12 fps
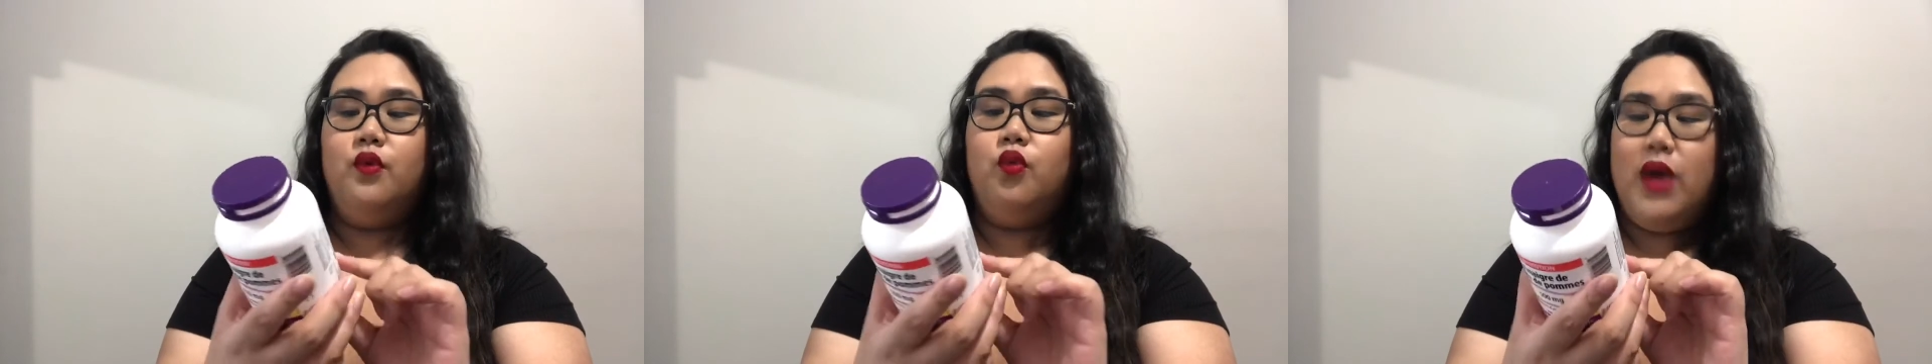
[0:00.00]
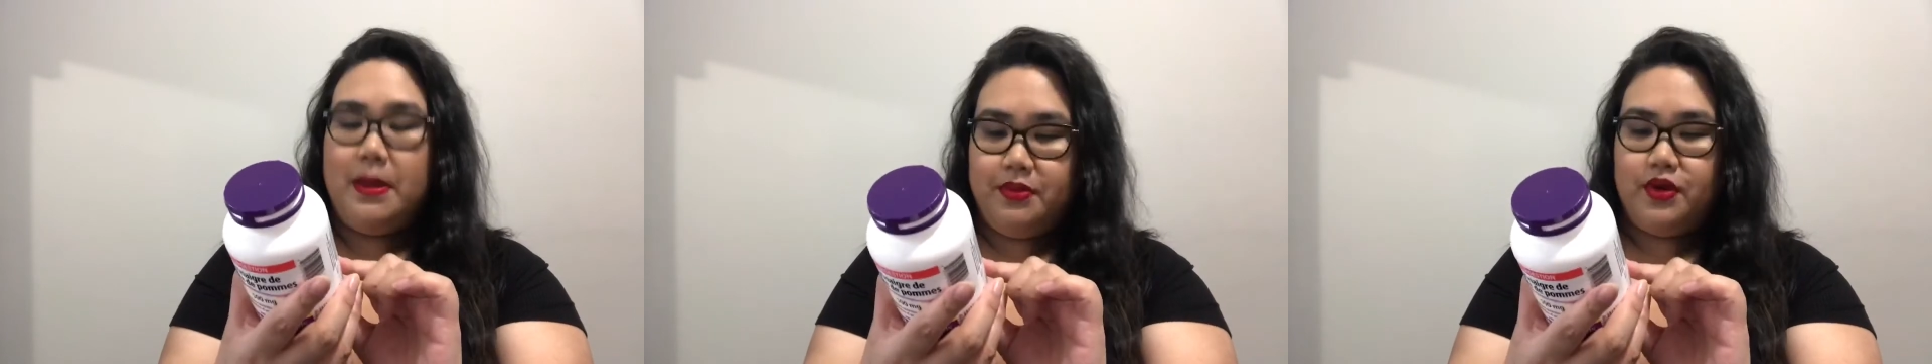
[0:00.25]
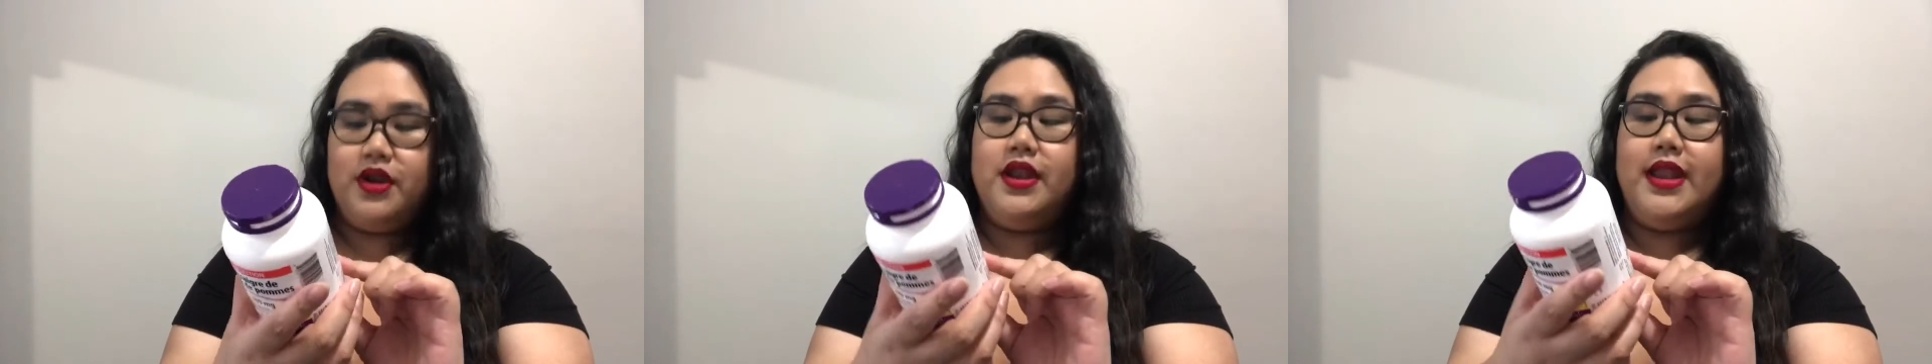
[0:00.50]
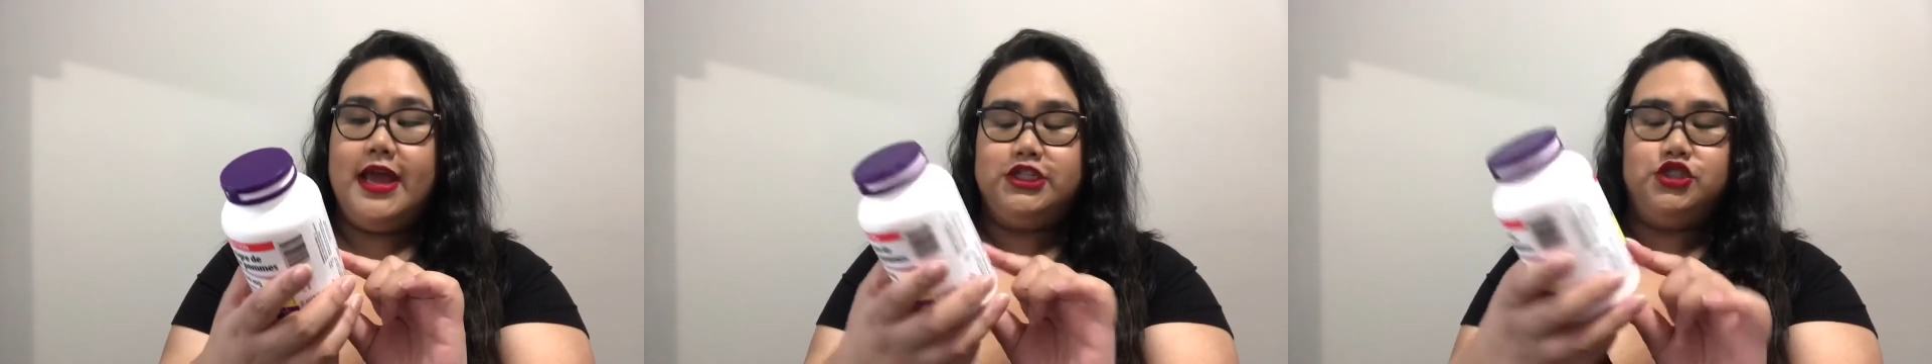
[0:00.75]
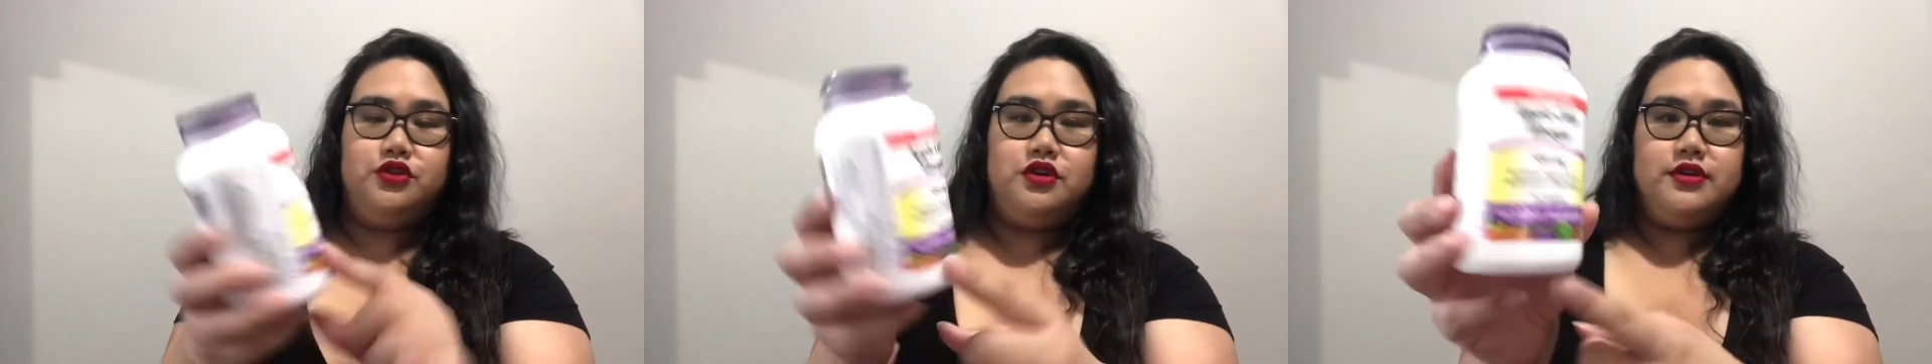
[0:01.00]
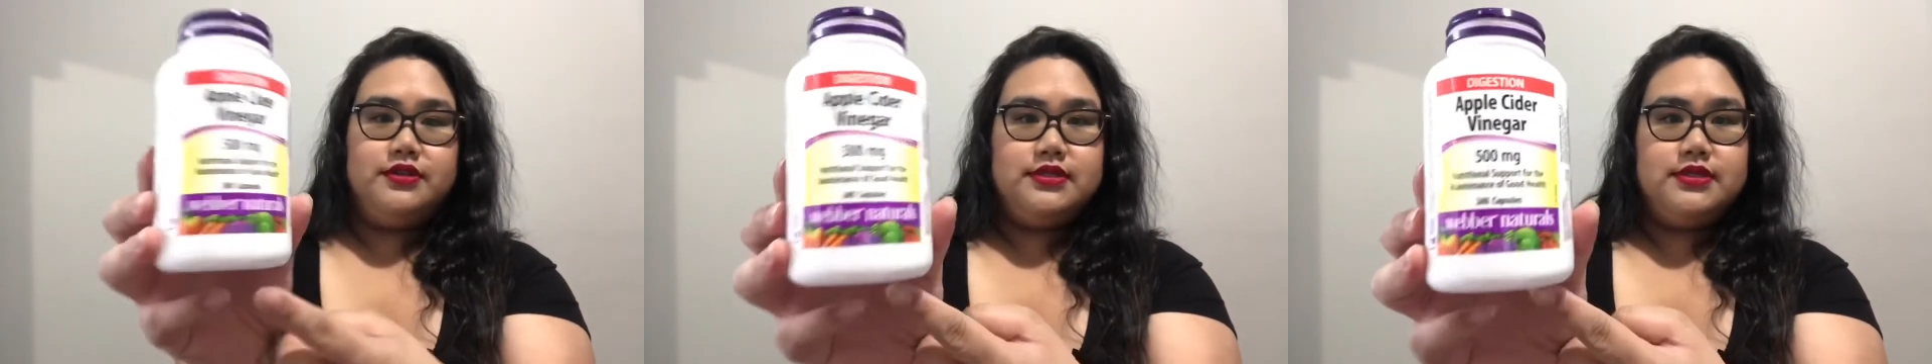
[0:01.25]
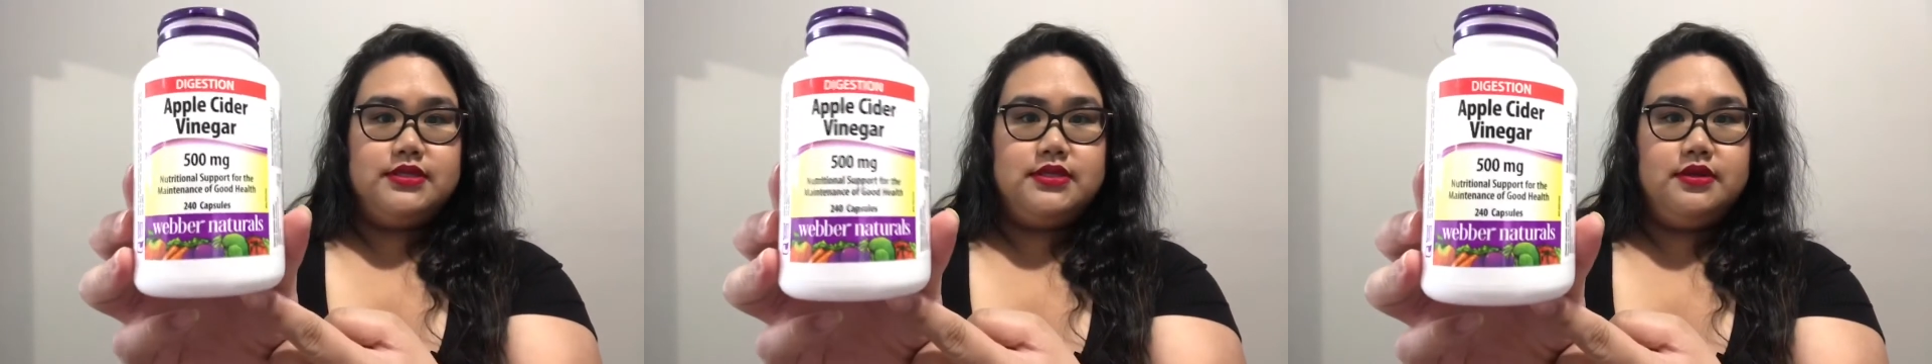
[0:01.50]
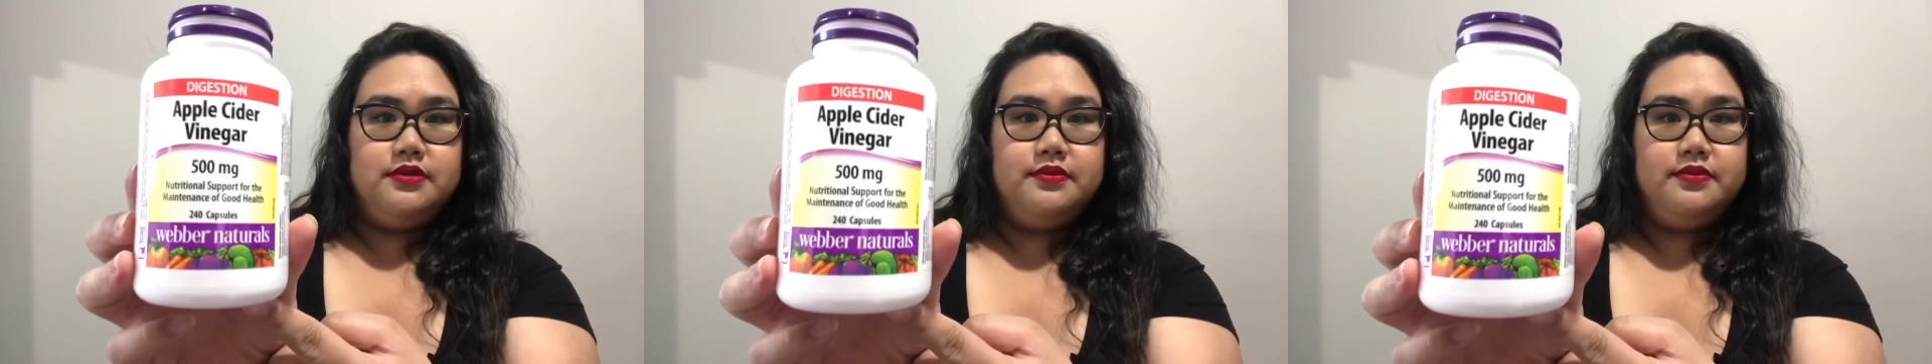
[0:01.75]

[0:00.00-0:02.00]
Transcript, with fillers: Weber Naturals.